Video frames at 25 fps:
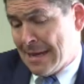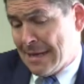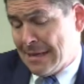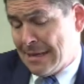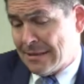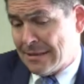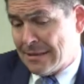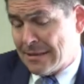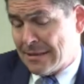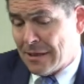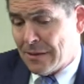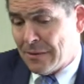
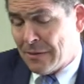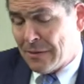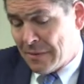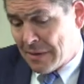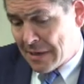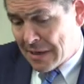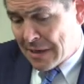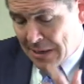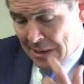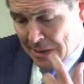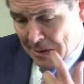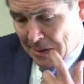And so,
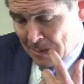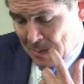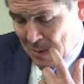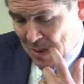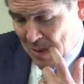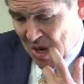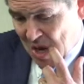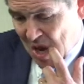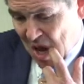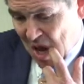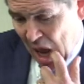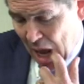um,
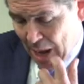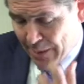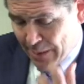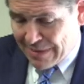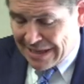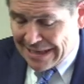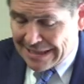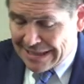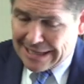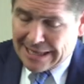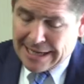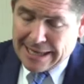
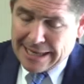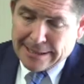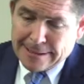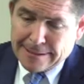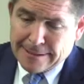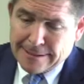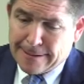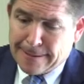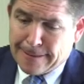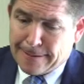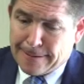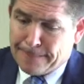my
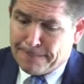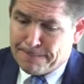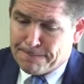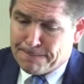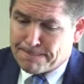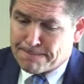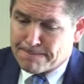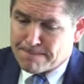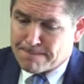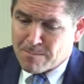dad, um,